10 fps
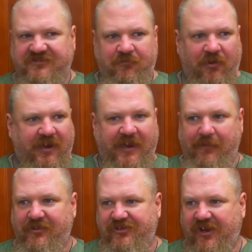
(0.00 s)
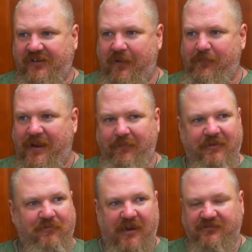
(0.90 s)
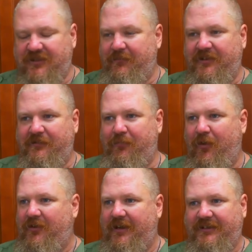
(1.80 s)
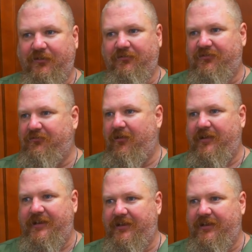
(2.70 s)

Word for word: This morning I came and checked on Baby. When I was coming into the parking lot, the owners were already